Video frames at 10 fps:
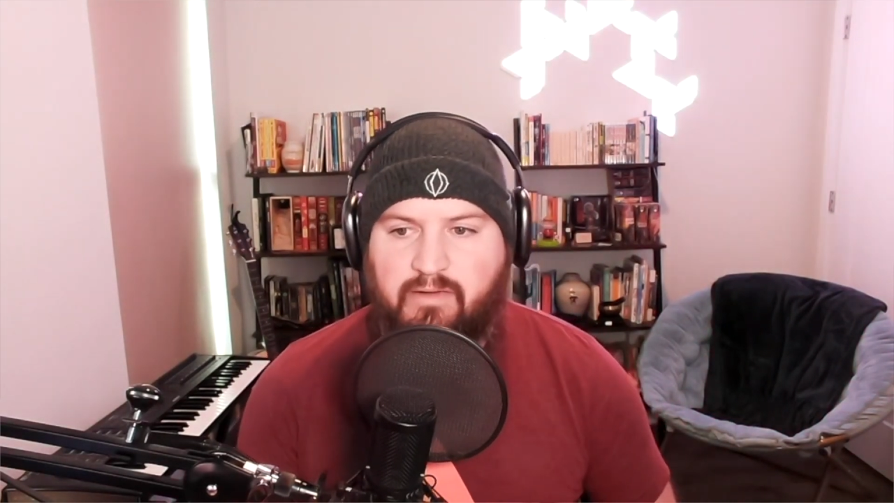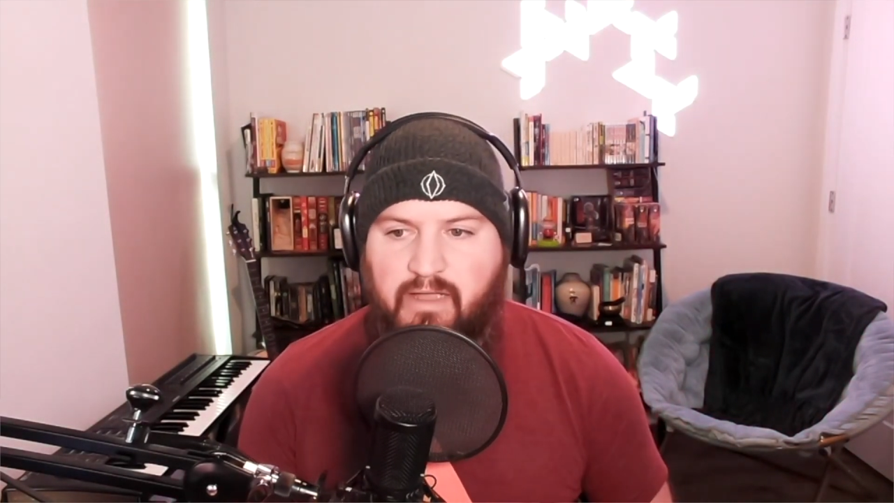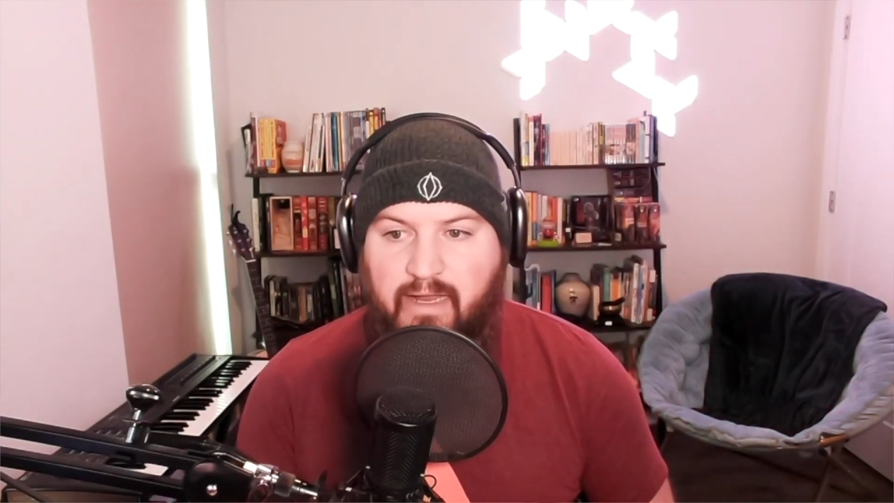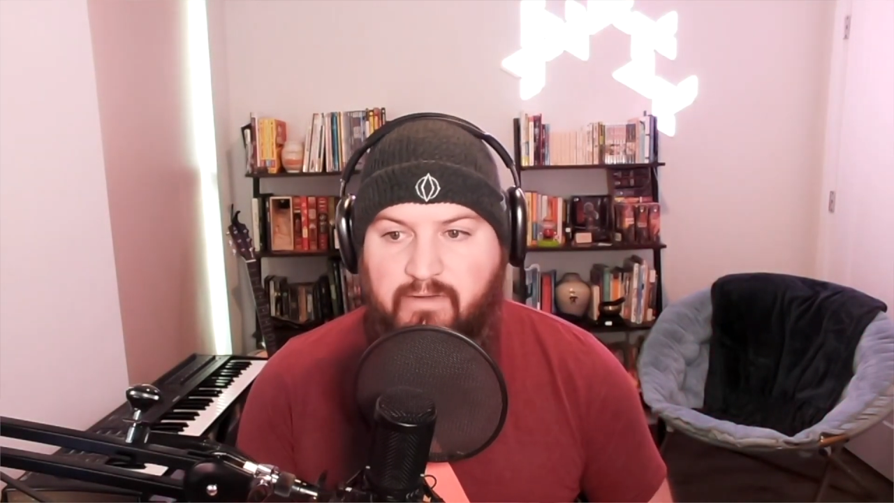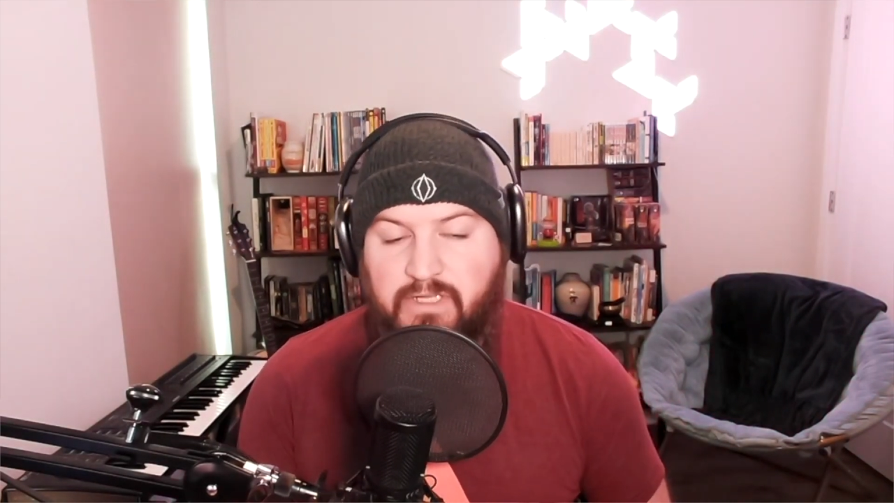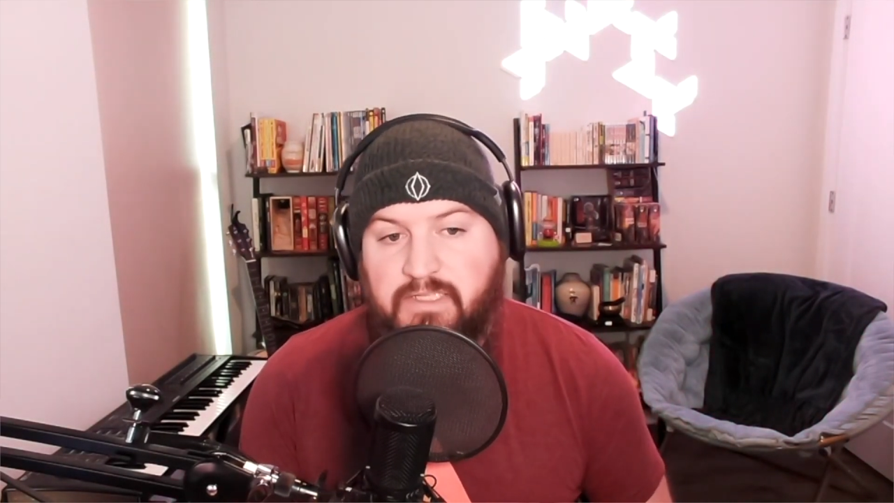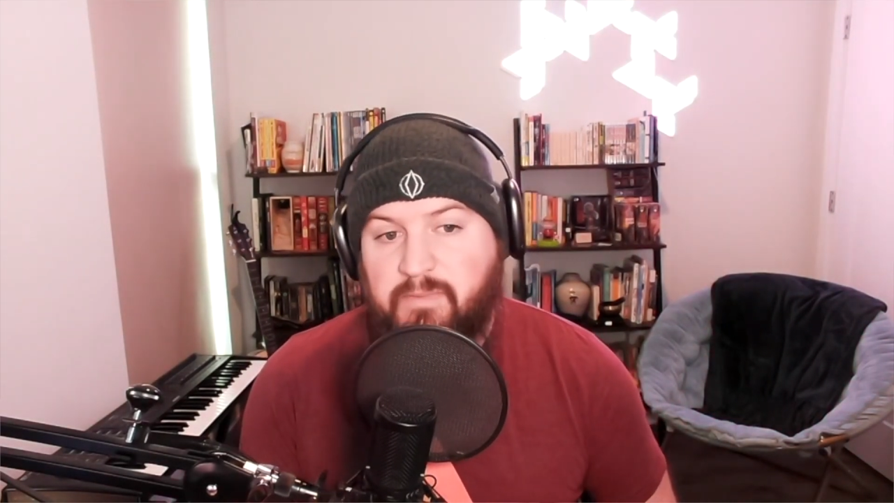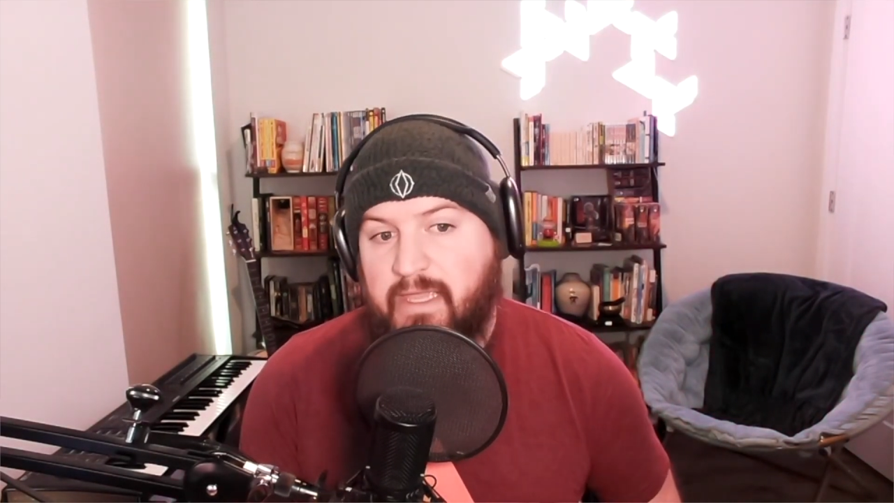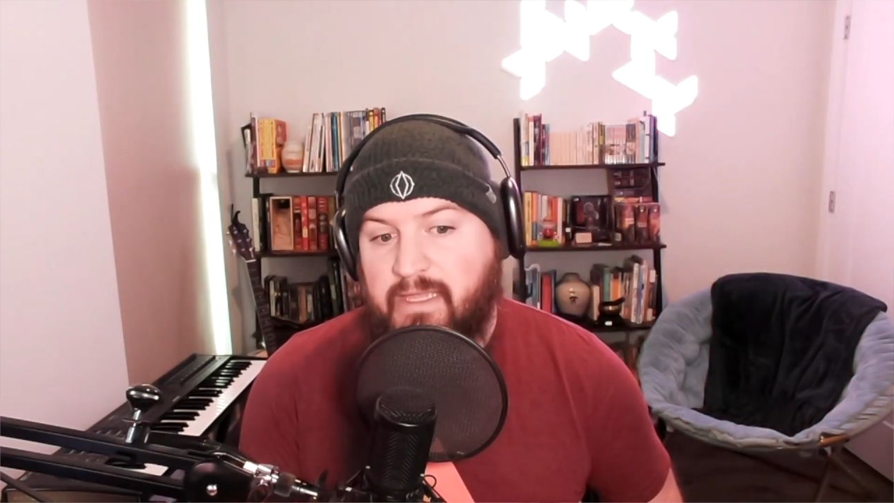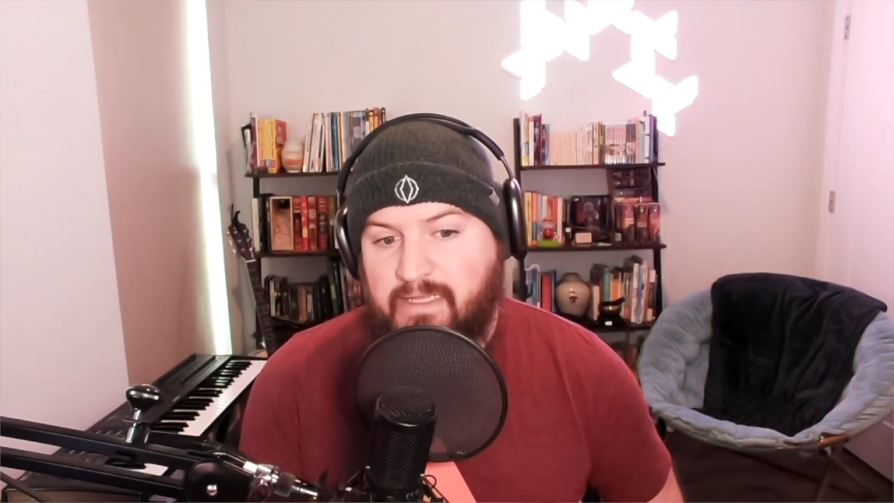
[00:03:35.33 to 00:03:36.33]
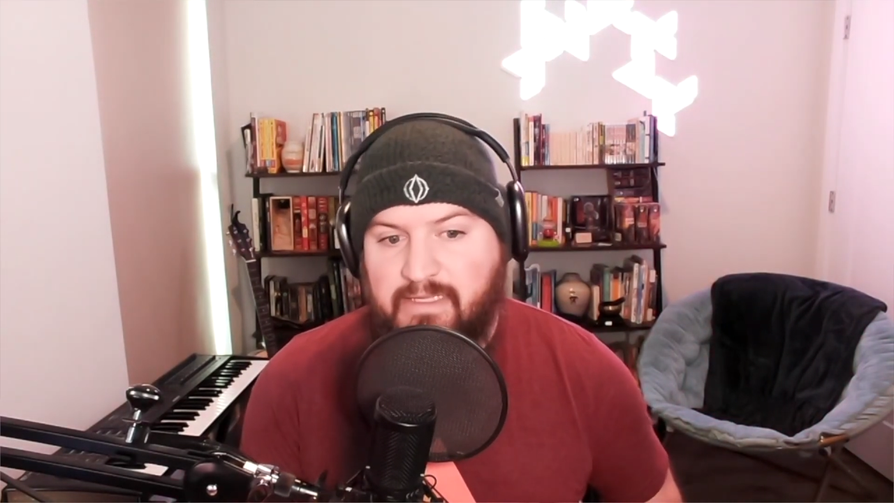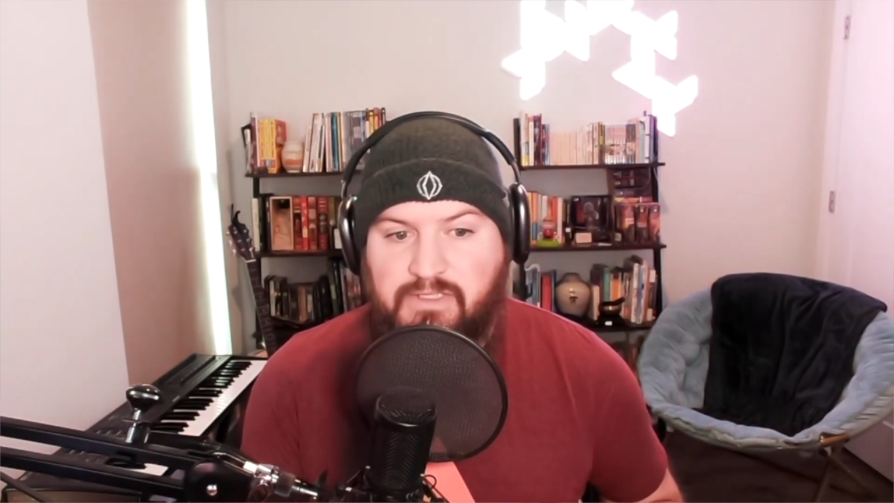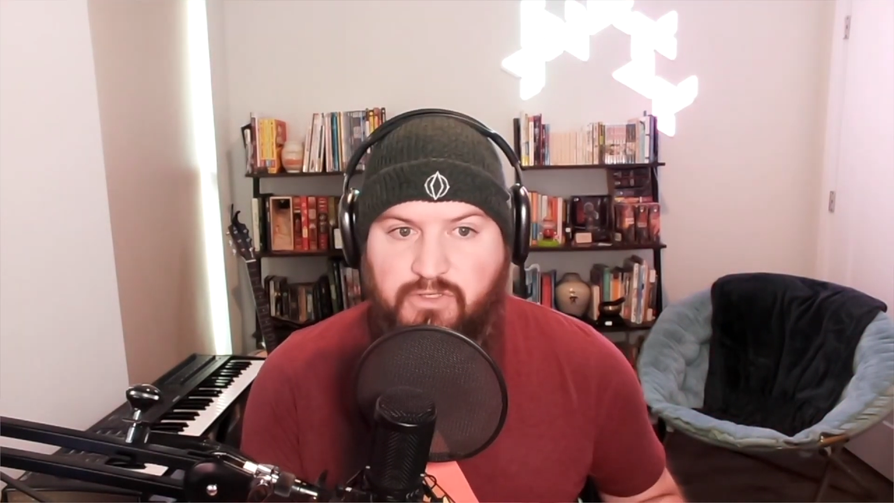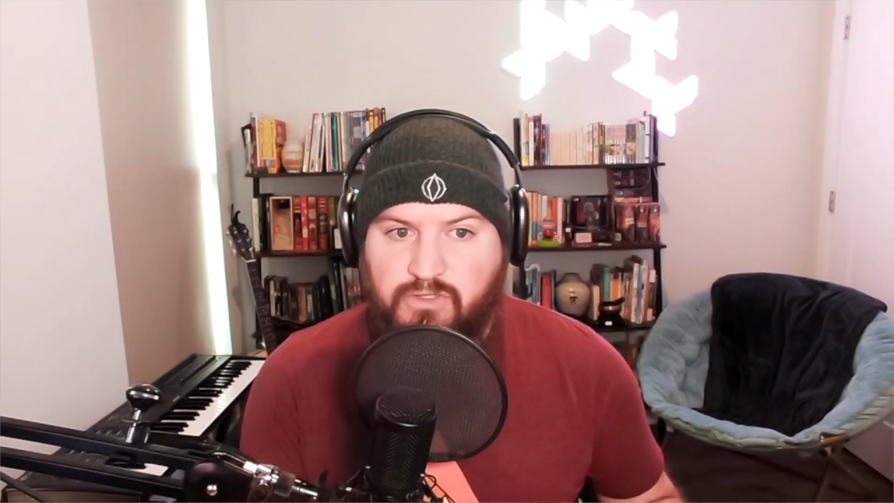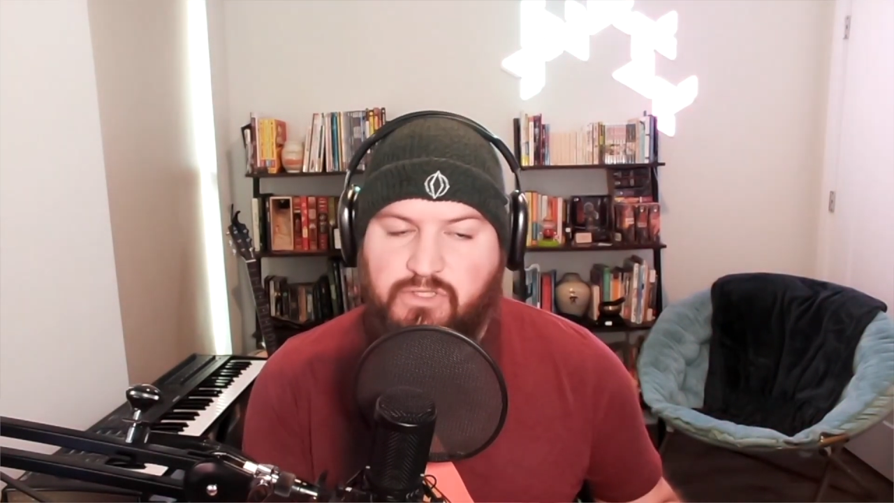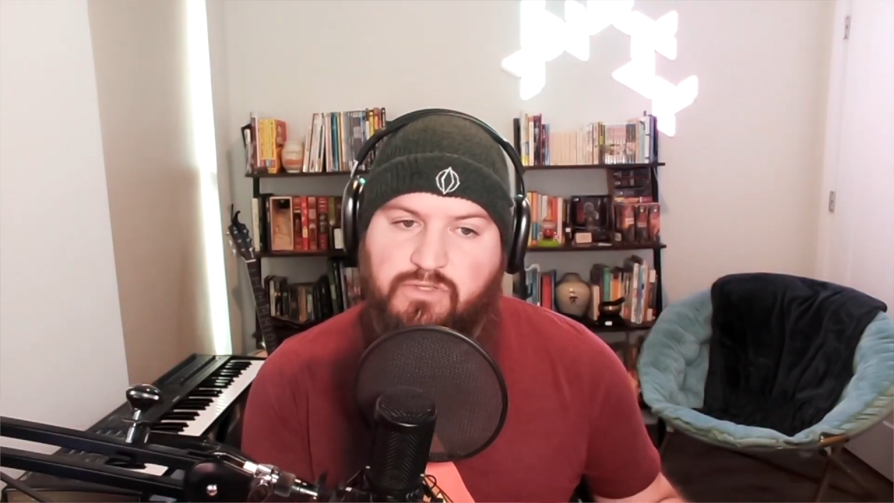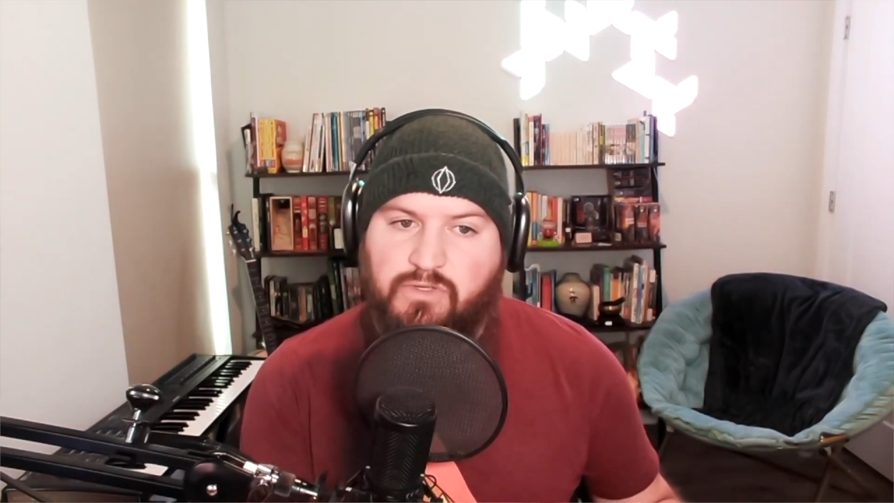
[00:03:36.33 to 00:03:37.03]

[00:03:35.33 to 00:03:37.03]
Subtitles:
kind of does make it easier to do